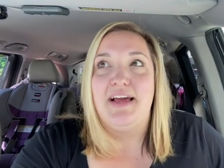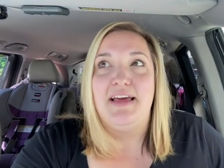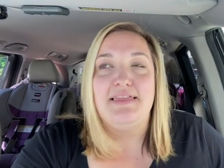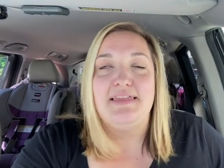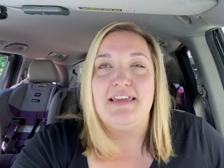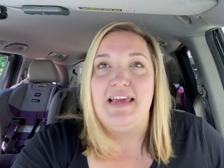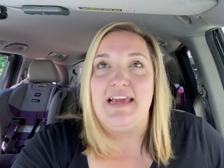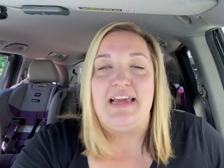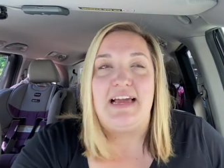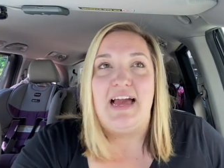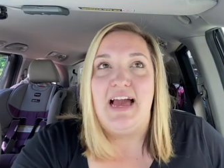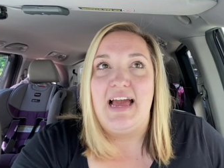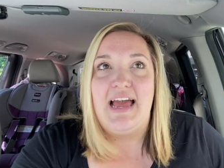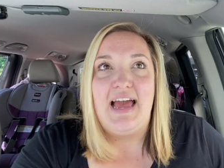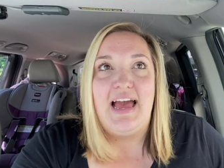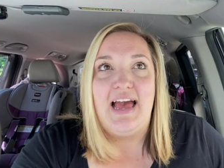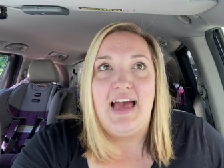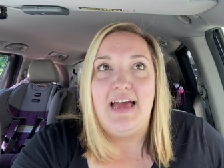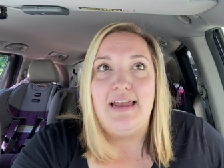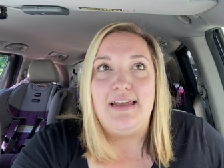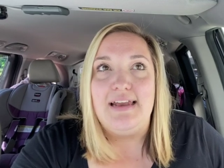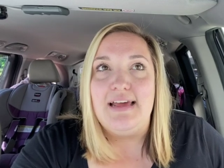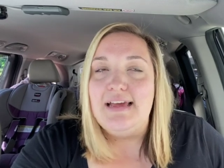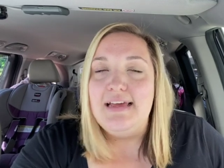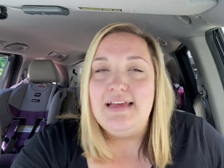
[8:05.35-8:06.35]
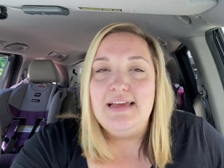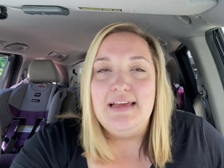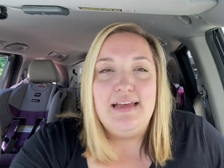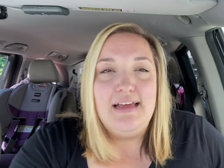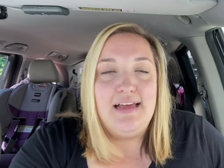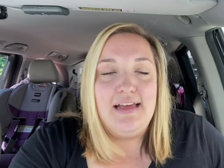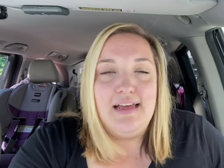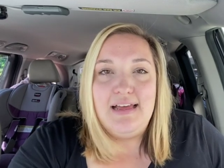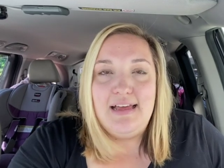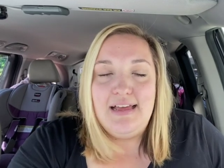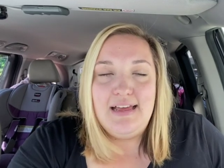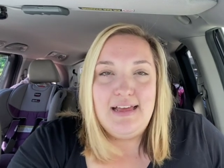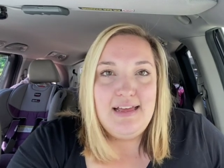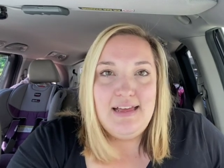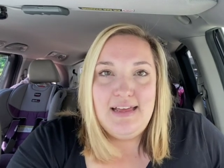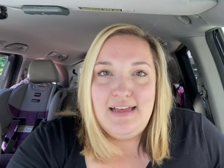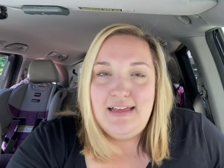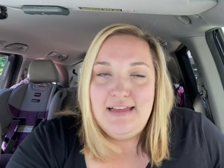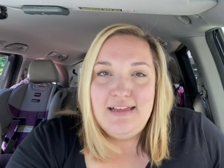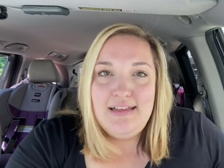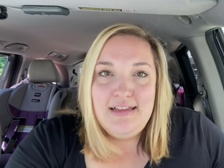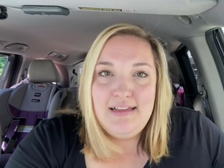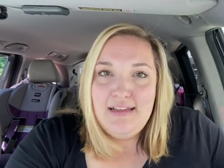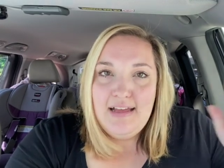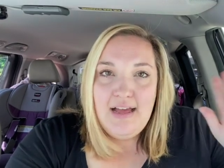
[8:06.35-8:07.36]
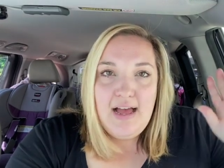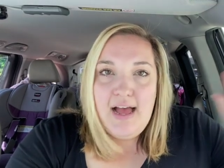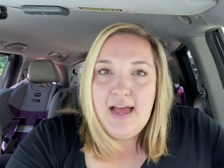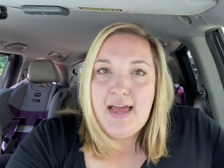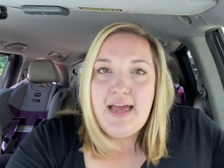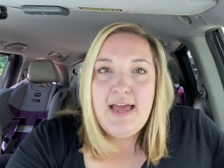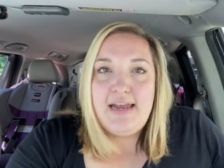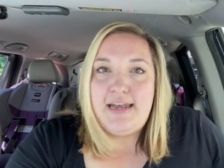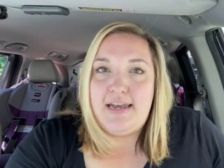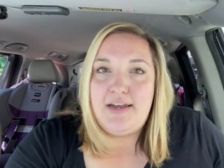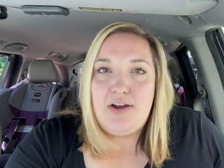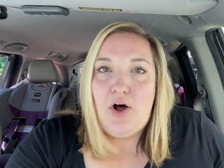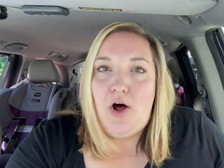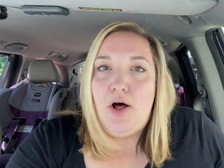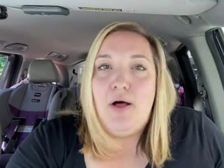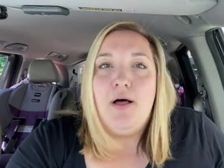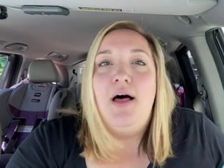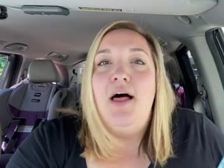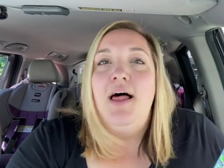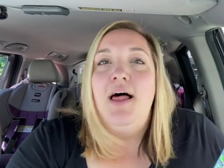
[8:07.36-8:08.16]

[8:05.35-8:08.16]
I think I had I had it all.